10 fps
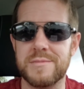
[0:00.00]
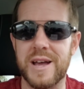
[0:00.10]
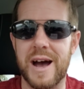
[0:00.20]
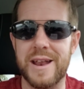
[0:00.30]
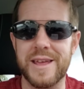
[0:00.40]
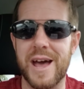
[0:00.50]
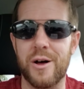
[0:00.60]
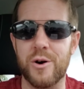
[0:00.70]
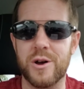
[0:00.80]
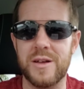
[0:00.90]
guy and a
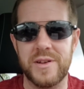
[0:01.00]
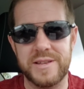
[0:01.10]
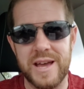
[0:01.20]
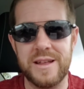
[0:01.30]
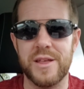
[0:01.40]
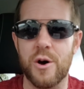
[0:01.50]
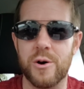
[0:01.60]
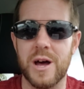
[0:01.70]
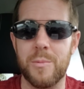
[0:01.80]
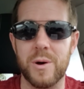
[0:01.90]
gal hook up, they date, they
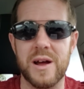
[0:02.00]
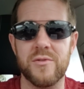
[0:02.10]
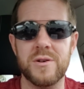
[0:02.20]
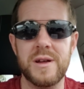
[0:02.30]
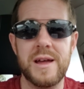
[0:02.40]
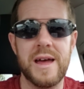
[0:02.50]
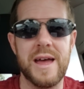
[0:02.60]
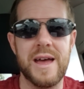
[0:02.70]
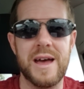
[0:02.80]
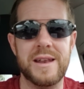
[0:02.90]
hook up, whatever.
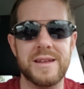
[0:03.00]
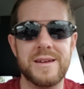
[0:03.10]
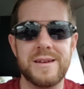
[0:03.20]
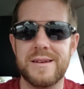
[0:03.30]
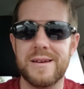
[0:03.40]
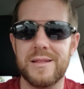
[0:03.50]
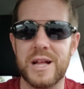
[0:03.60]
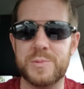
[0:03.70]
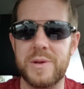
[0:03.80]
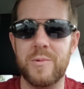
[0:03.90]
And
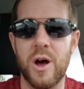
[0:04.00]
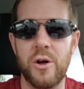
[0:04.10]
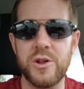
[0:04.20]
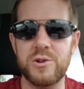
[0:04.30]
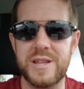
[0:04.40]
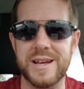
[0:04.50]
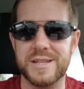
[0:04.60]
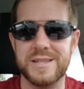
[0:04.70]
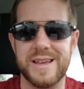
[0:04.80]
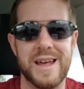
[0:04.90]
we all know
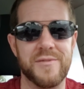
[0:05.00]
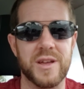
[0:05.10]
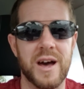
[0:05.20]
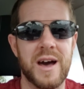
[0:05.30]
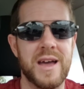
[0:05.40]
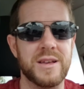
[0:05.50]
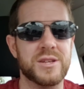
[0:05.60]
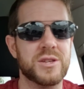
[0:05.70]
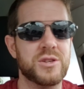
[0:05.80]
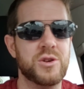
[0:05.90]
this, is that if a guy
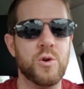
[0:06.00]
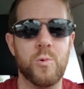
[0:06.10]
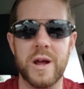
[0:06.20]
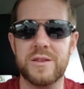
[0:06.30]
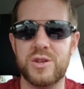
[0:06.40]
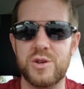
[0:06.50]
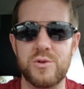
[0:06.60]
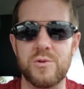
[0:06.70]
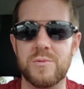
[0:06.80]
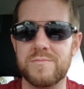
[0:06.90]
is too quick
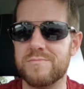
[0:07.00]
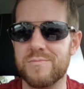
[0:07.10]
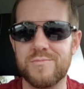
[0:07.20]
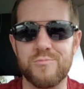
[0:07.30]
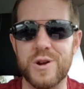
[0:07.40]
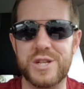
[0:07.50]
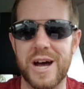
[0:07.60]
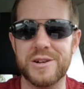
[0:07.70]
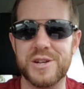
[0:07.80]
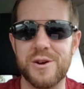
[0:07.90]
to reach
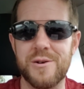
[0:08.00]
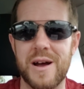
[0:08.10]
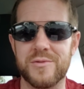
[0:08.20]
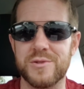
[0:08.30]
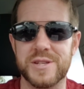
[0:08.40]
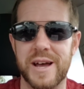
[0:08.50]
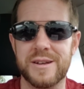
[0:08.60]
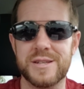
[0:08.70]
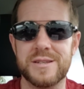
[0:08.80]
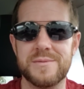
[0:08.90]
out to her after
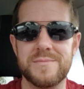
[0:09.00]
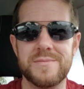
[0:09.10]
sex,